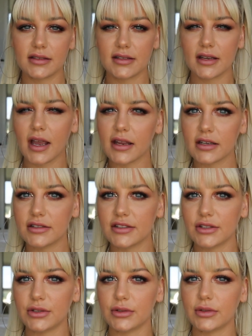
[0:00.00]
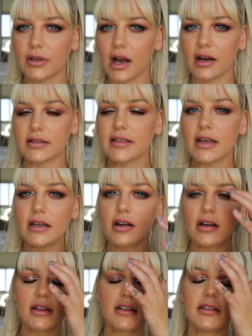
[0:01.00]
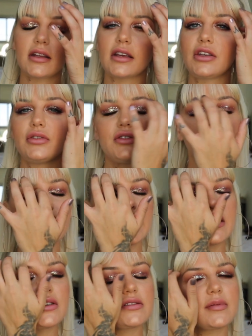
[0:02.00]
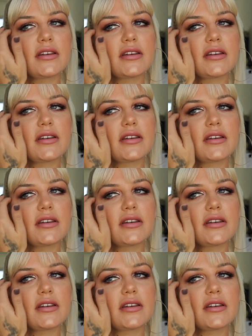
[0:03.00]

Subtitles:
to kind of do content on and like YouTube videos,